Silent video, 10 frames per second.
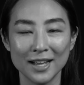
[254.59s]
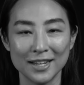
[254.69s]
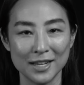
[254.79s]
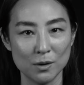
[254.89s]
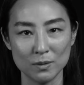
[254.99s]

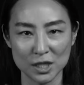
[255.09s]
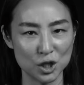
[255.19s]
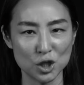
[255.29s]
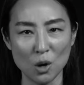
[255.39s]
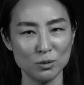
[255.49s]
And he was
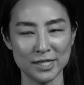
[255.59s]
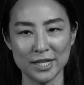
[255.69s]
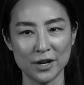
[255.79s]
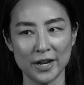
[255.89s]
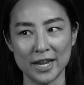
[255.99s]
so
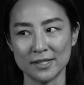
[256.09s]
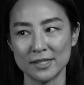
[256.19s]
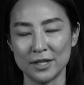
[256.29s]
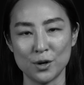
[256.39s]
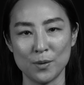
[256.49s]

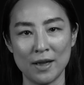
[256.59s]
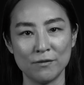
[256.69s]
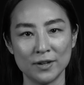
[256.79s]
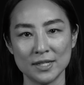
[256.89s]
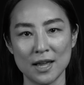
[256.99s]
serious, you know,
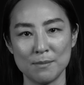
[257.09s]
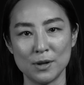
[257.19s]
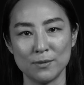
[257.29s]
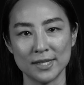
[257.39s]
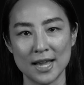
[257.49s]
every time
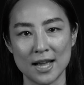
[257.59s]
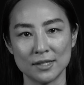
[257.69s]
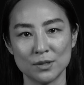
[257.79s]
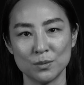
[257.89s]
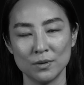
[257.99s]
he was
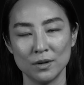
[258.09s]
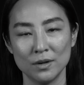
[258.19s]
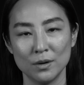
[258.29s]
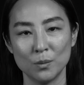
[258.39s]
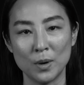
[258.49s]
asked,
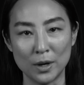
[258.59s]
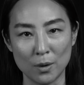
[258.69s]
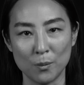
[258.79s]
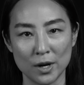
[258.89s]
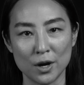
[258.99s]
what
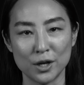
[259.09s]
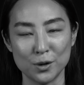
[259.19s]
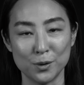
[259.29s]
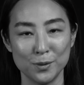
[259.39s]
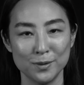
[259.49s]
are
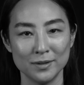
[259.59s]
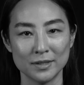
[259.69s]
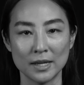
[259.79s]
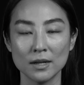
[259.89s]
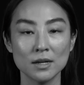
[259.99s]
you?
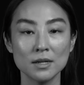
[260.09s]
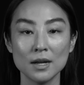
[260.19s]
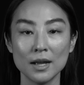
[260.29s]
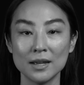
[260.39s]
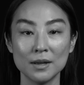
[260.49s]
Like,
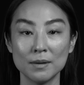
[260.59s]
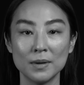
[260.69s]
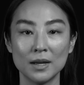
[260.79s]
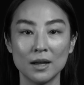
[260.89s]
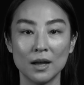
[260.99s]
I
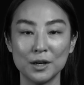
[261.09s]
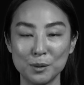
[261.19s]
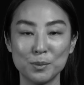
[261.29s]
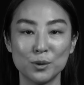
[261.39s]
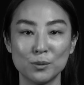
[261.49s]
am a
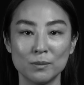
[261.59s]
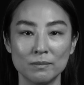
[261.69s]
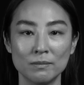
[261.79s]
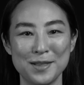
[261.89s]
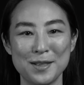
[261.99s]
honey boo.
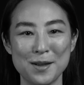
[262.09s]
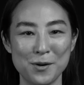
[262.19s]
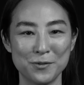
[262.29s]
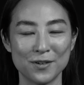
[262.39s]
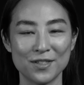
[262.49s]

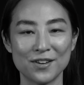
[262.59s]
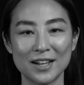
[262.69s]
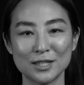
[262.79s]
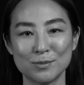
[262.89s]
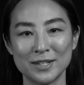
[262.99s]
Further
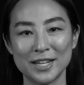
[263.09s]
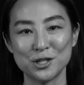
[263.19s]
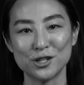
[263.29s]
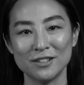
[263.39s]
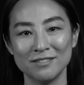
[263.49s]

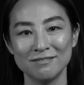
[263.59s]
explanation.